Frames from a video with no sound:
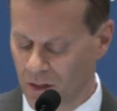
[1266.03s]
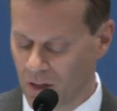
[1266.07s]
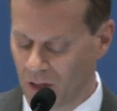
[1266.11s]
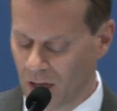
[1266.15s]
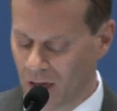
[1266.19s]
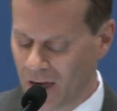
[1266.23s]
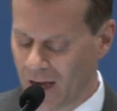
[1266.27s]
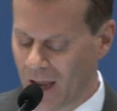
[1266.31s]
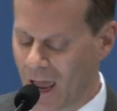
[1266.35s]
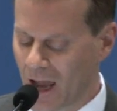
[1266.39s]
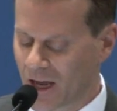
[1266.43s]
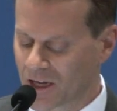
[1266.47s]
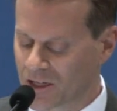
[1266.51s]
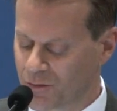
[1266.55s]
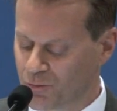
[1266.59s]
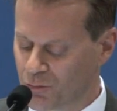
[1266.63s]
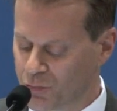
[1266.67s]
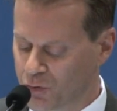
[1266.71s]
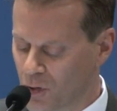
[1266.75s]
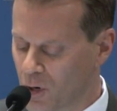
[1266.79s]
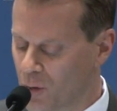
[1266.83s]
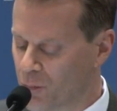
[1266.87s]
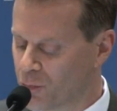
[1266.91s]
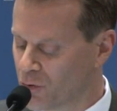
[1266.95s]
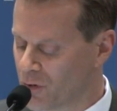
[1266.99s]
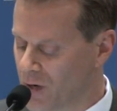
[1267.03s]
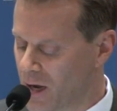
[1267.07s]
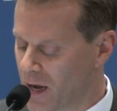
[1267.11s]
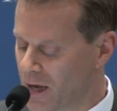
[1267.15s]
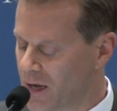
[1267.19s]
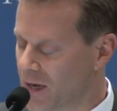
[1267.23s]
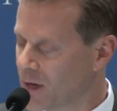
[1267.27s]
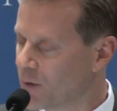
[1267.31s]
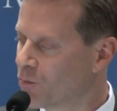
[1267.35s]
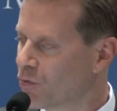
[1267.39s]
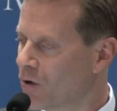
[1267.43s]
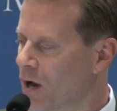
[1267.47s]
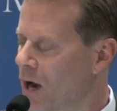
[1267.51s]
an
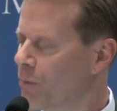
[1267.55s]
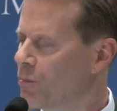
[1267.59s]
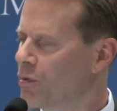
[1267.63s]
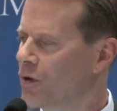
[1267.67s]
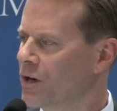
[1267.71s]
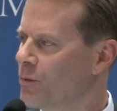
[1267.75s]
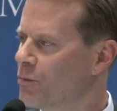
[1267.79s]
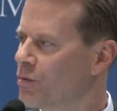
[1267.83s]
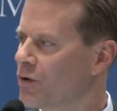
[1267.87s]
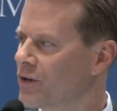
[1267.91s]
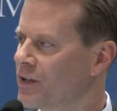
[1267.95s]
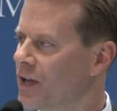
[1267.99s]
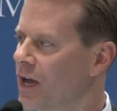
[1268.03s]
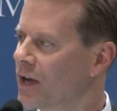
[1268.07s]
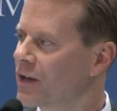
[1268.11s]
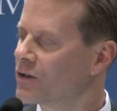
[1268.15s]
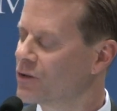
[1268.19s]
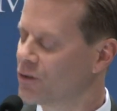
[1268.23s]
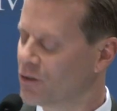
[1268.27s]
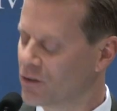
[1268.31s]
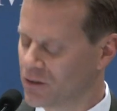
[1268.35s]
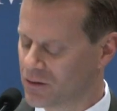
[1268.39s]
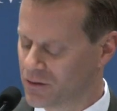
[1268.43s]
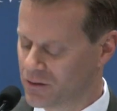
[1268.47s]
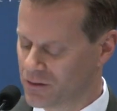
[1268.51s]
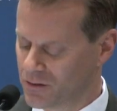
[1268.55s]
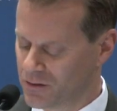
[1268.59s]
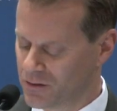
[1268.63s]
expropriating property protector.